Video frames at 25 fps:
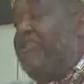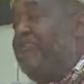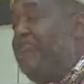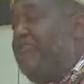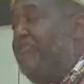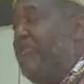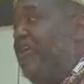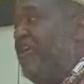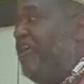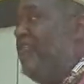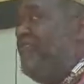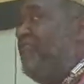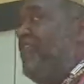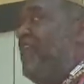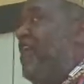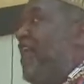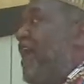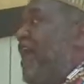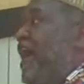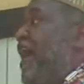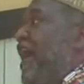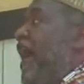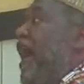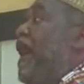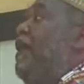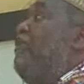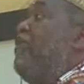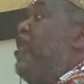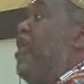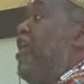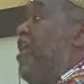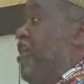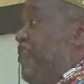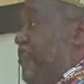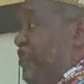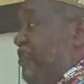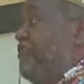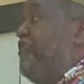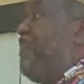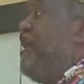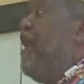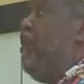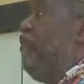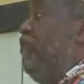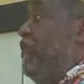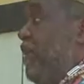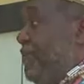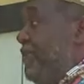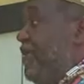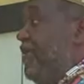can do this. I want to
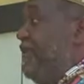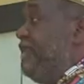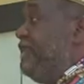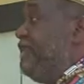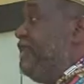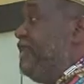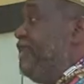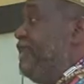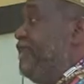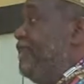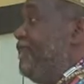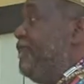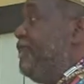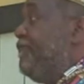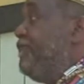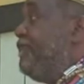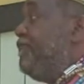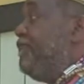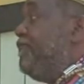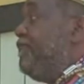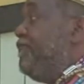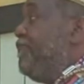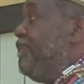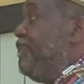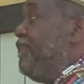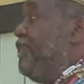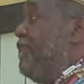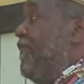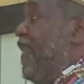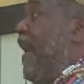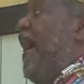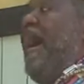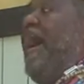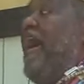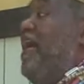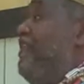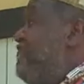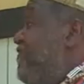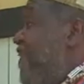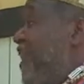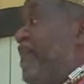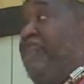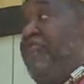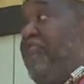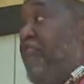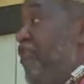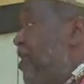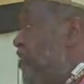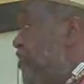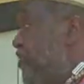understand women. I have
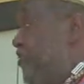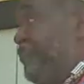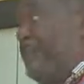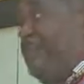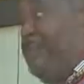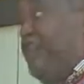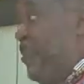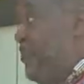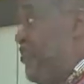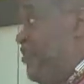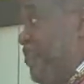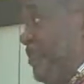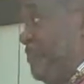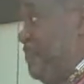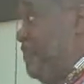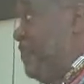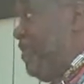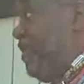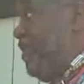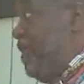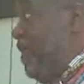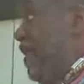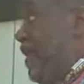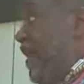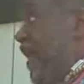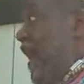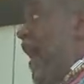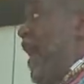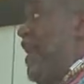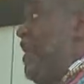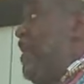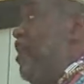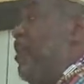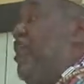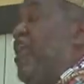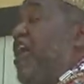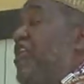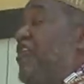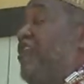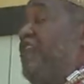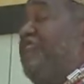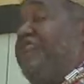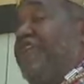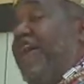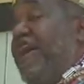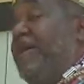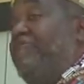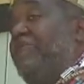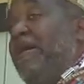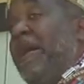never understood them. I don't
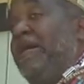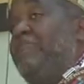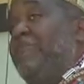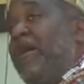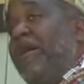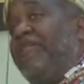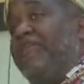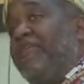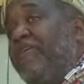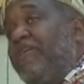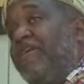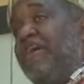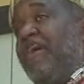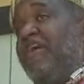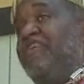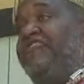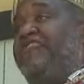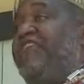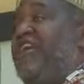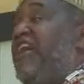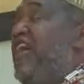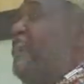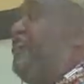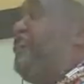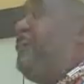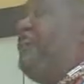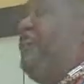understand my mother. She has